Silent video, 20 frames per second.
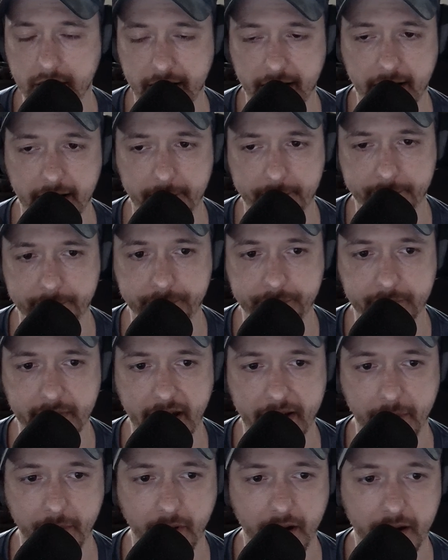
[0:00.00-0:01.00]
um,
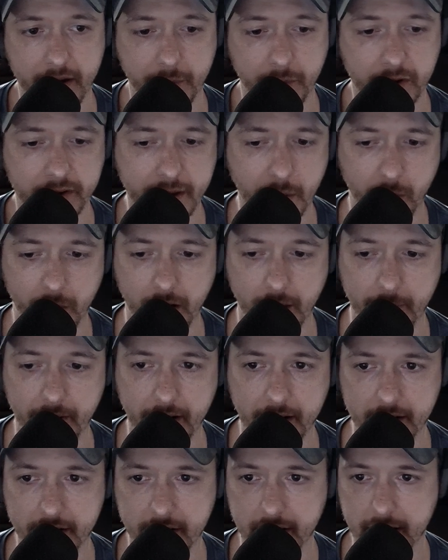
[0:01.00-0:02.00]
I, I work at
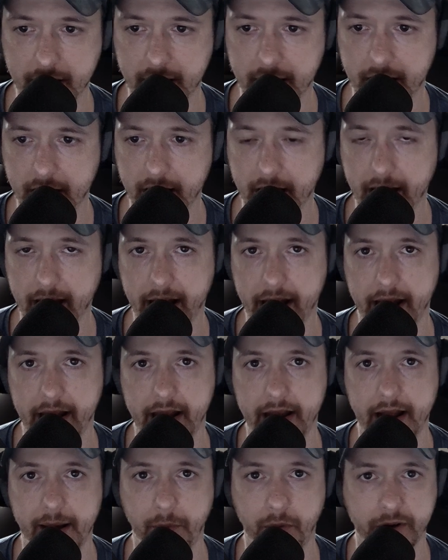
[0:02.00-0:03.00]
walmart
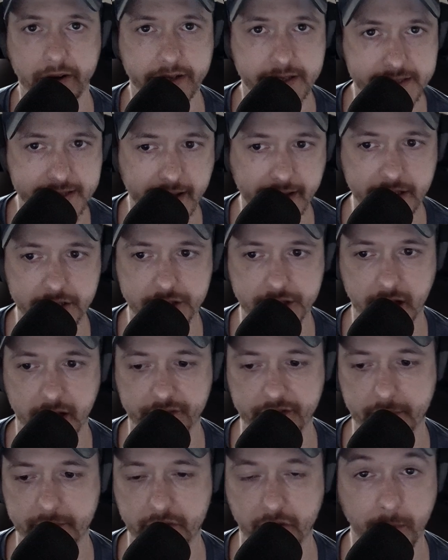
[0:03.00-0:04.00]
and i'm working second
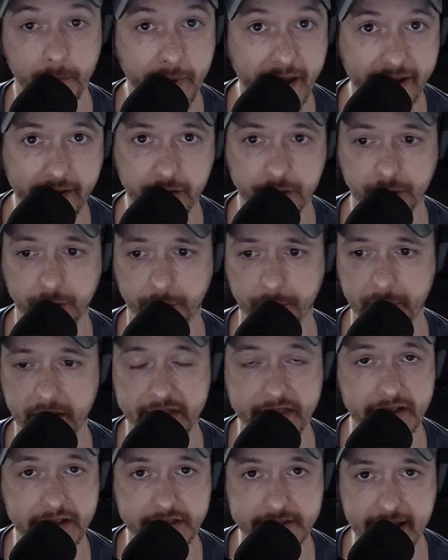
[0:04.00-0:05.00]
shift i'm doing back room
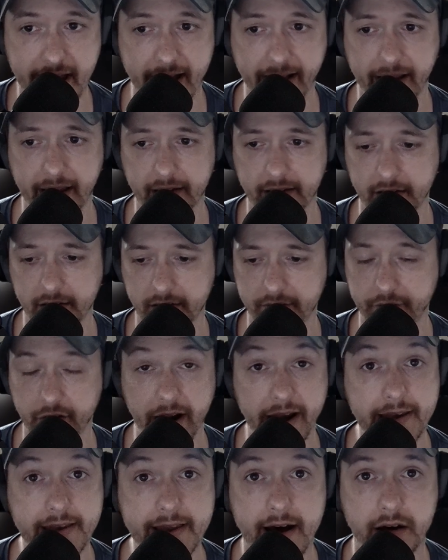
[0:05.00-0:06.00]
and then stocking
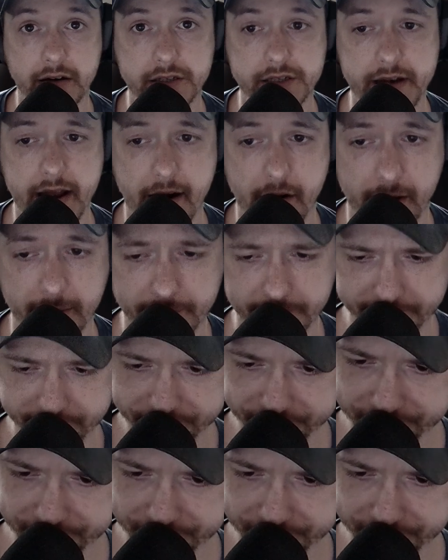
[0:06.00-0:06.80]
for eight dollars an hour